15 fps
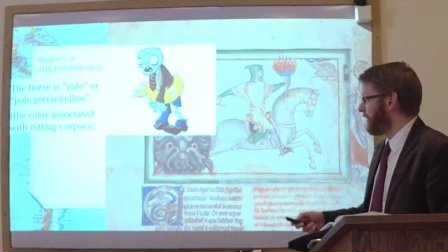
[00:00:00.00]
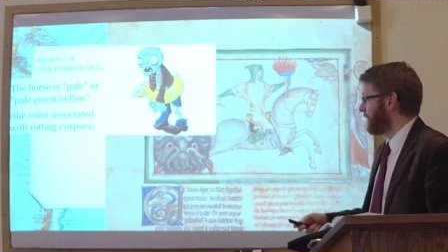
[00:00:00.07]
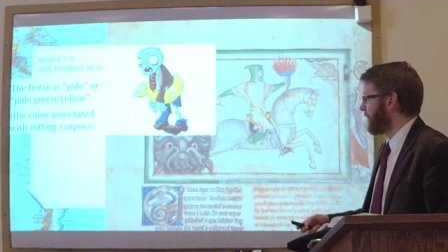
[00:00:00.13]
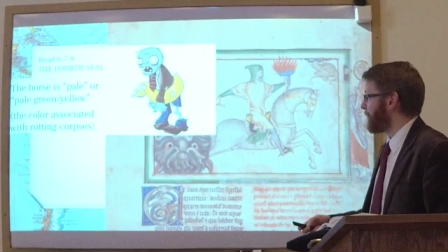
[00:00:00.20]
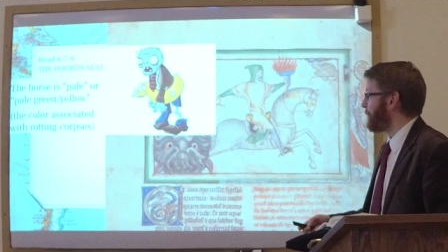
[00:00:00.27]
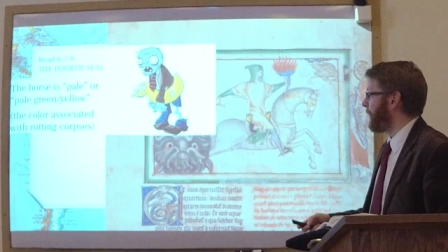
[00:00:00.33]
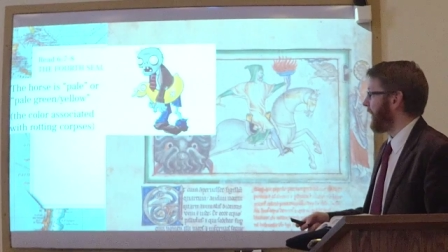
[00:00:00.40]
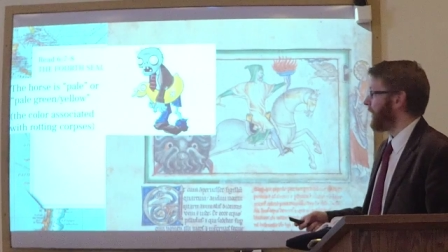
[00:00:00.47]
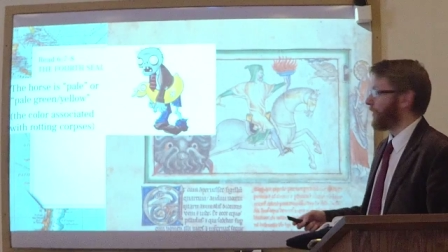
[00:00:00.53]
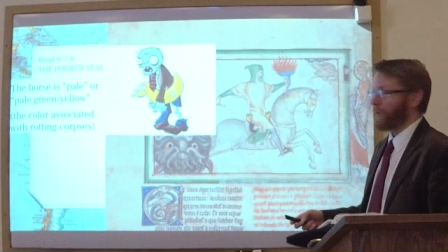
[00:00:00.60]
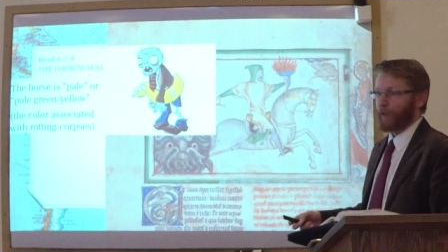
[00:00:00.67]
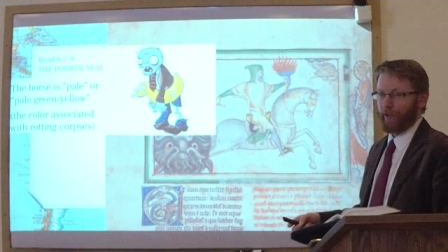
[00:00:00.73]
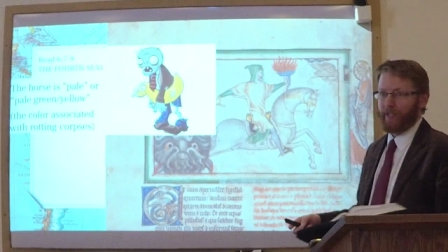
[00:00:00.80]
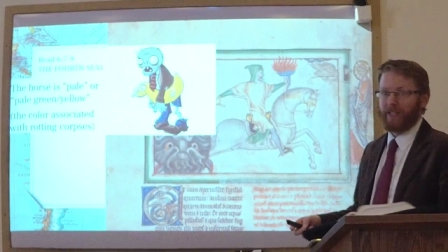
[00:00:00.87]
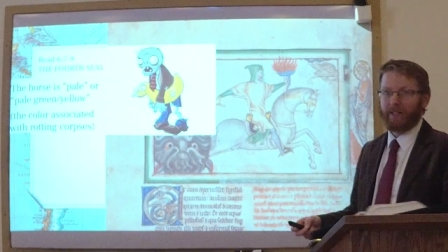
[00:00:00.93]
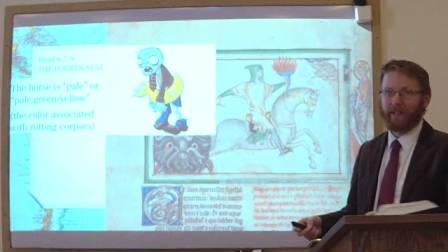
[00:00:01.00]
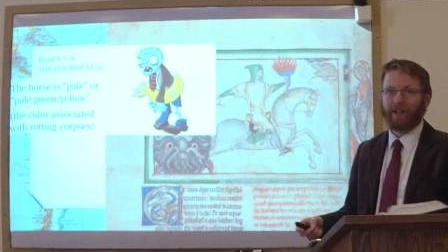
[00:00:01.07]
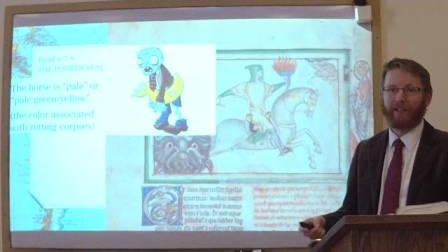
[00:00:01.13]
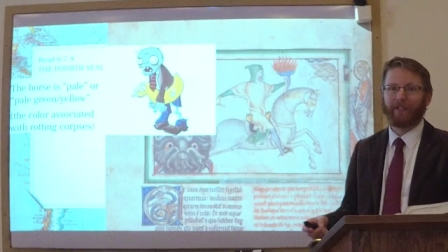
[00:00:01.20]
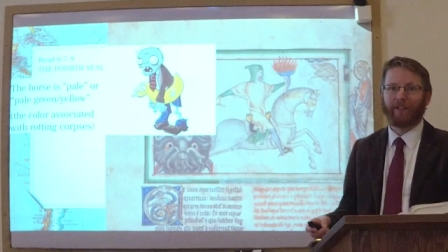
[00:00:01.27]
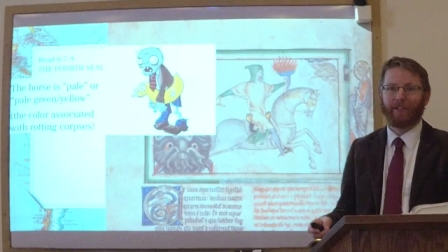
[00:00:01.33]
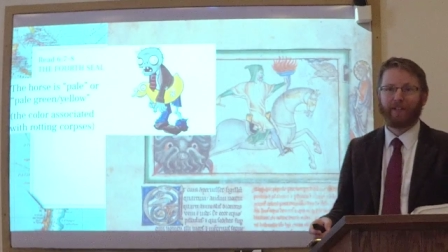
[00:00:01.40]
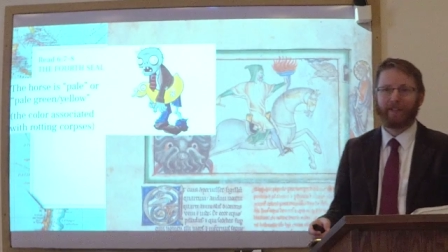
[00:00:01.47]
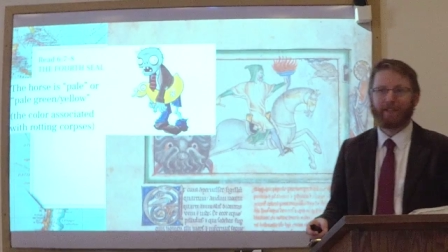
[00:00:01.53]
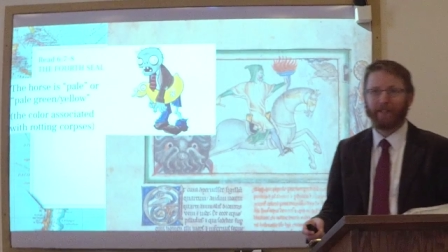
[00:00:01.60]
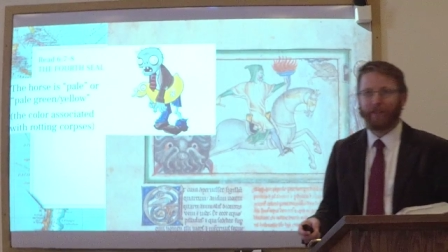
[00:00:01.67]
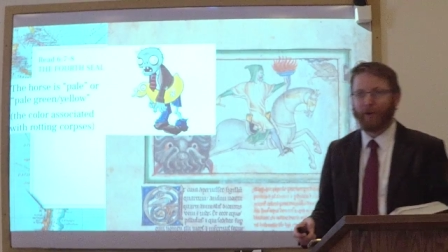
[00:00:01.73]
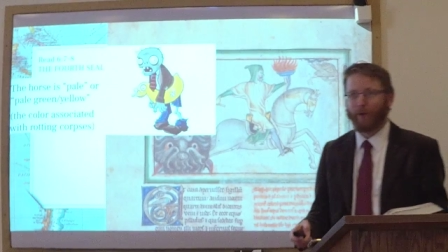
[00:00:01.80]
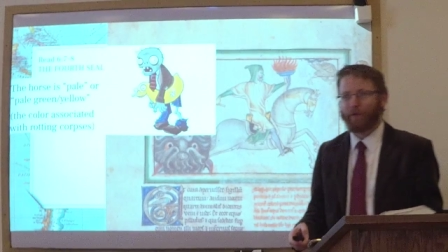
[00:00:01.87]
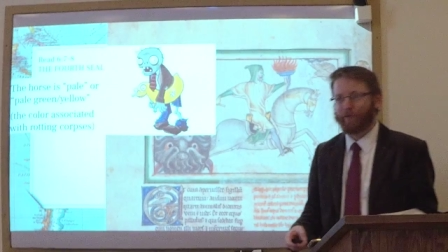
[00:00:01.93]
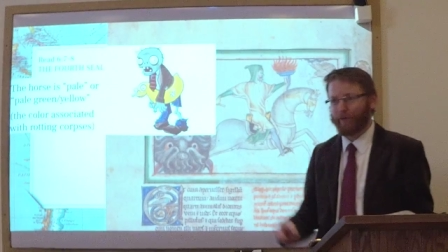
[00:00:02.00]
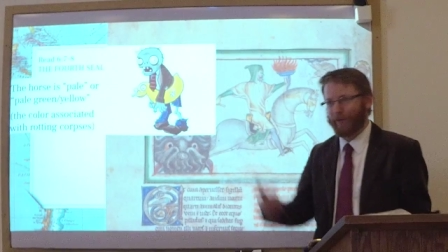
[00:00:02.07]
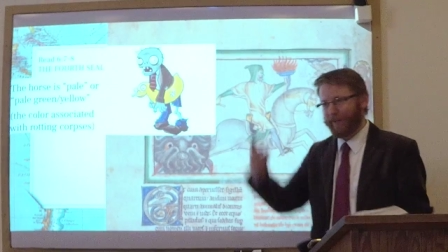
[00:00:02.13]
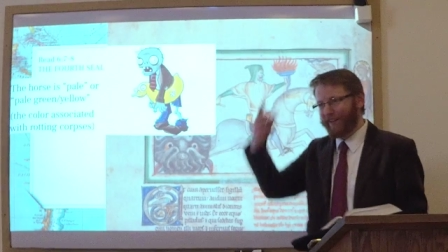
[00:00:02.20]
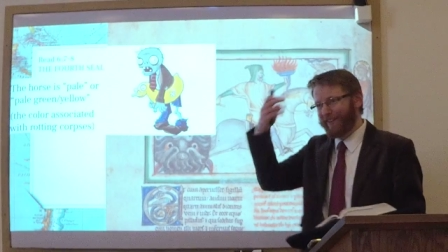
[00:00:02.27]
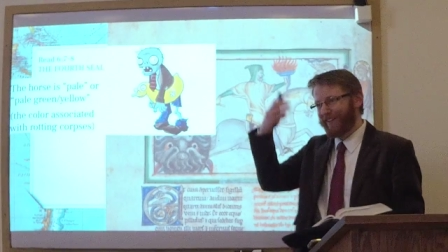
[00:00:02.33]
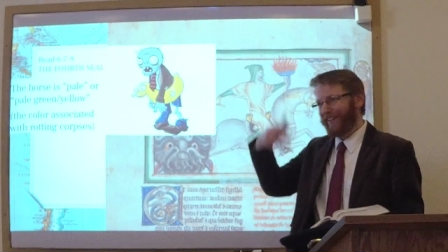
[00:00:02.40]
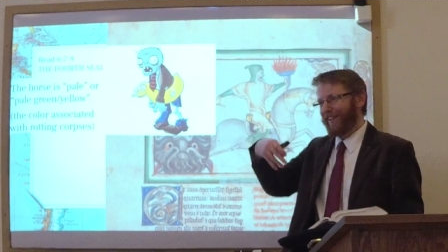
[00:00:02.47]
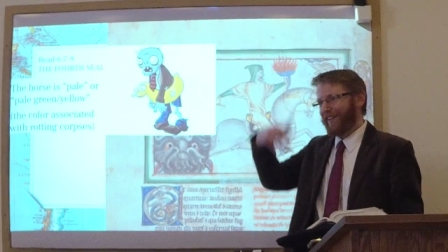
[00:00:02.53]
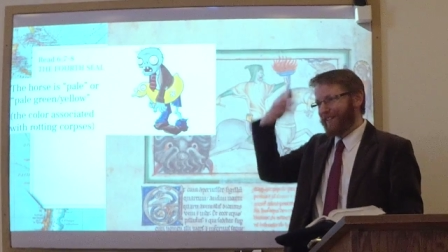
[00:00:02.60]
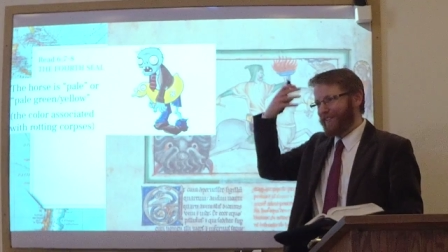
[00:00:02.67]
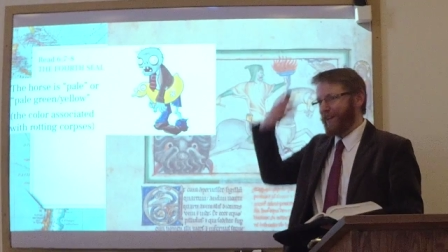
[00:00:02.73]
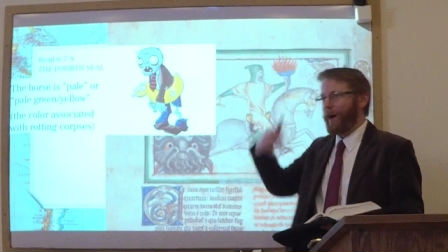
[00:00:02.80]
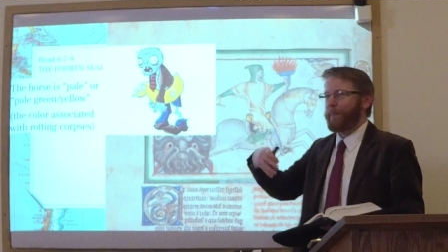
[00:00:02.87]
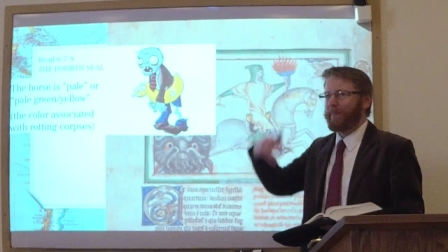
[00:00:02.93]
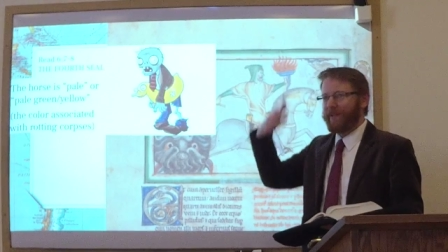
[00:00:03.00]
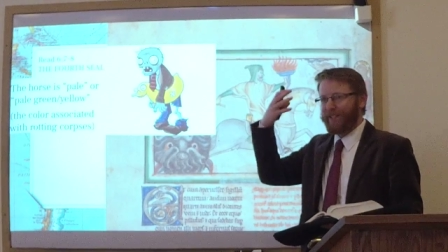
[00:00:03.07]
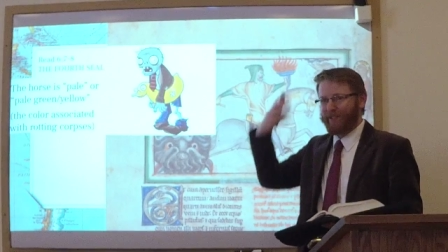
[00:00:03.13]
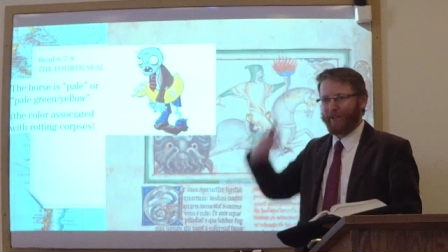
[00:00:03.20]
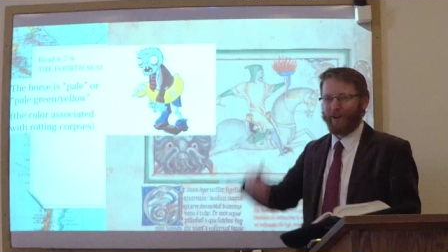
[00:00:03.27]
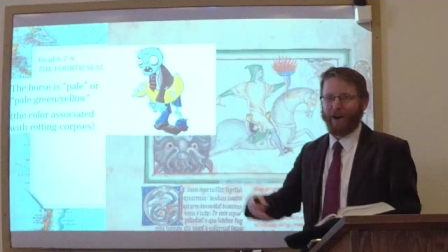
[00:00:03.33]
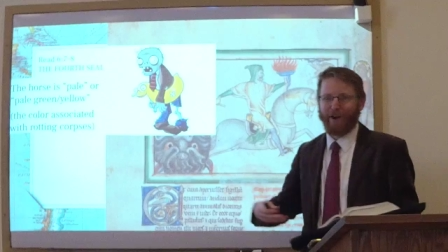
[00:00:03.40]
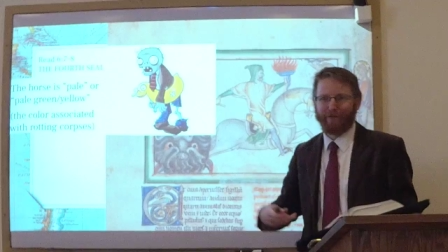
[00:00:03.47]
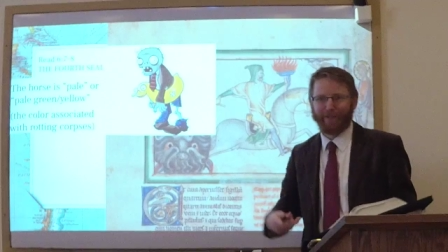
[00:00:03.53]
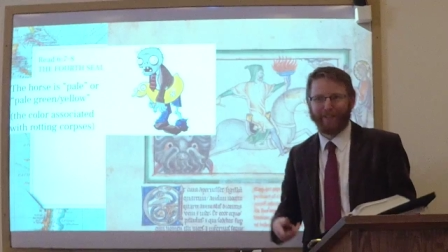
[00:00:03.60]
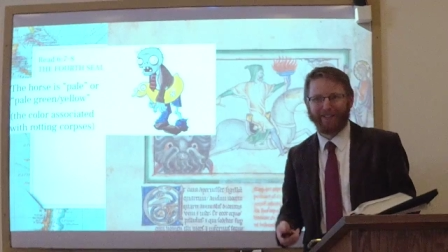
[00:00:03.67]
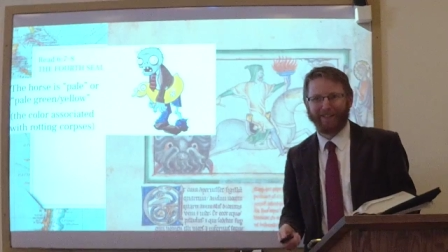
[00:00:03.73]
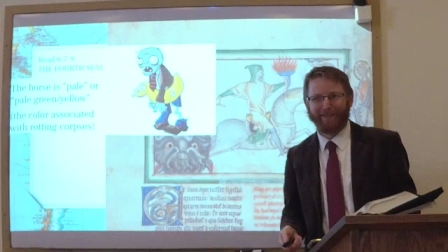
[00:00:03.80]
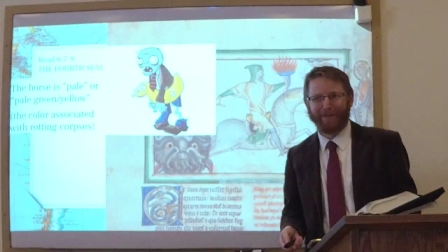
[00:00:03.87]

this pale green color, you know, for Zombies are often